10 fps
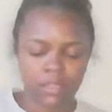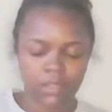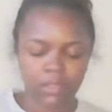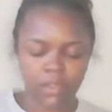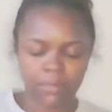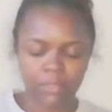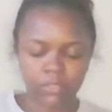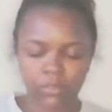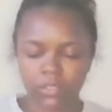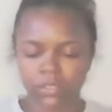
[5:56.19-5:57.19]
Now I'm
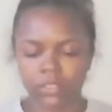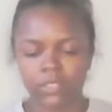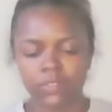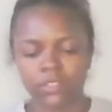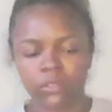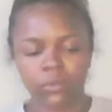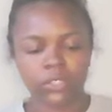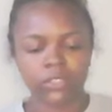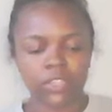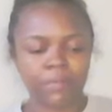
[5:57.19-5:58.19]
just going to see if this
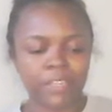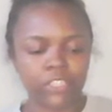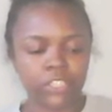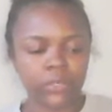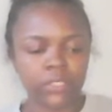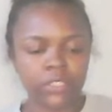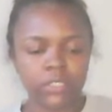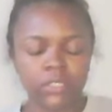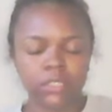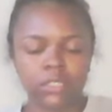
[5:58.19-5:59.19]
works. I'm not sure
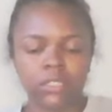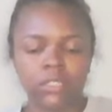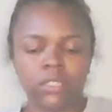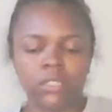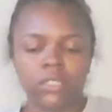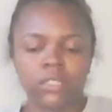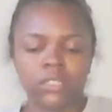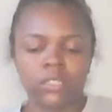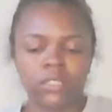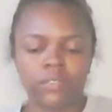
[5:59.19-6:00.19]

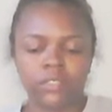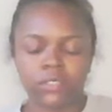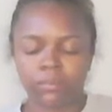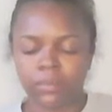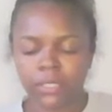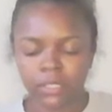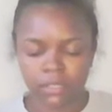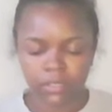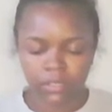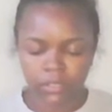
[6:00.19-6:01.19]
if this
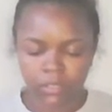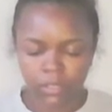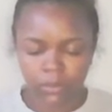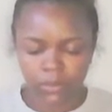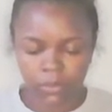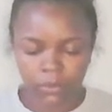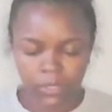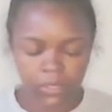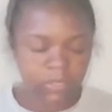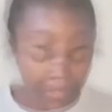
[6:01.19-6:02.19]
needle is going to
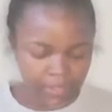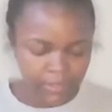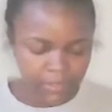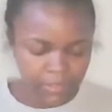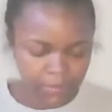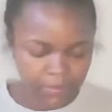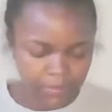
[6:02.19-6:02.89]
work. So we're about to see.